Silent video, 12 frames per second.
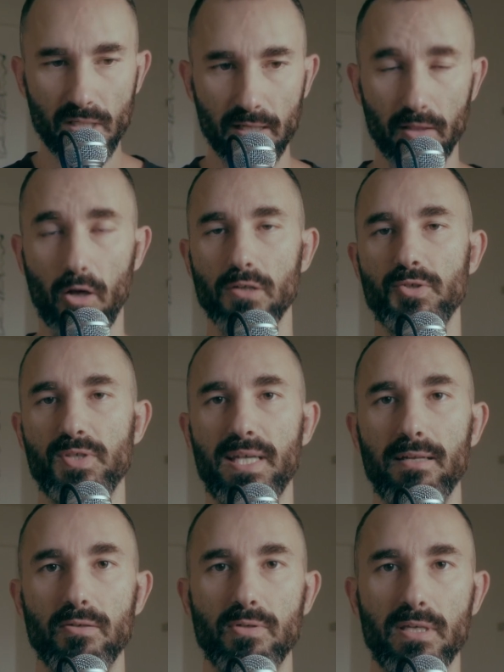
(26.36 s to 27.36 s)
launched
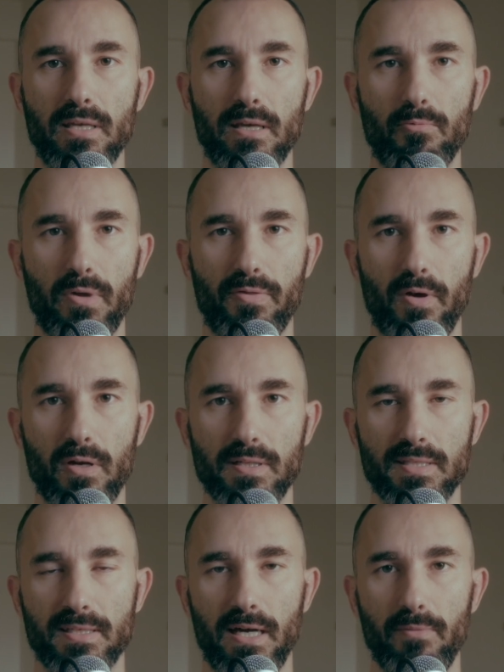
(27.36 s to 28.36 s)
Satoshi, and we thought
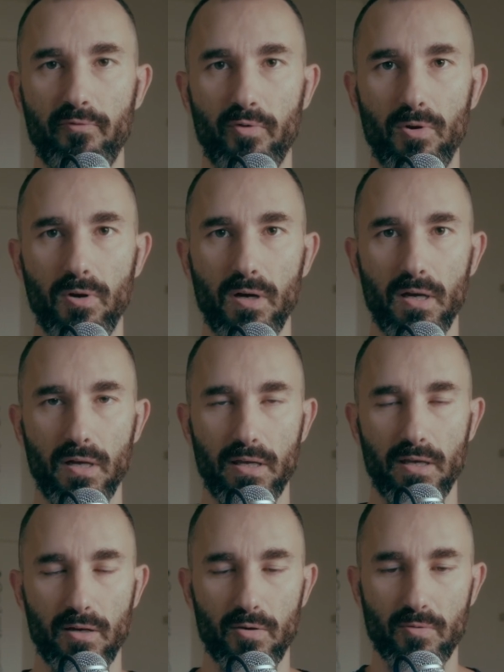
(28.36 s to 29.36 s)
it's time for
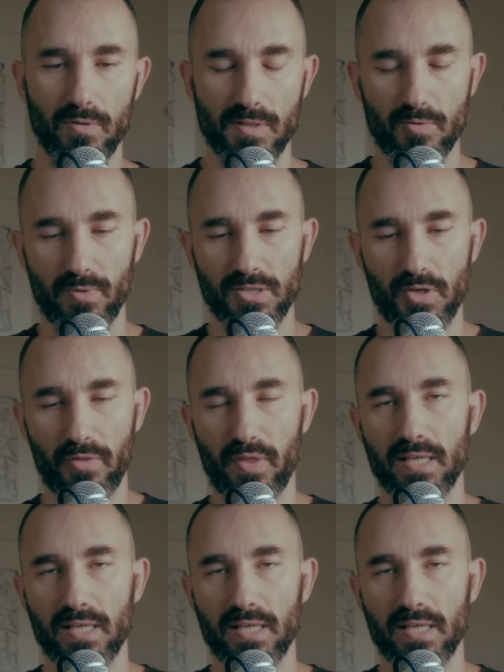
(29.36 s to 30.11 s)
switching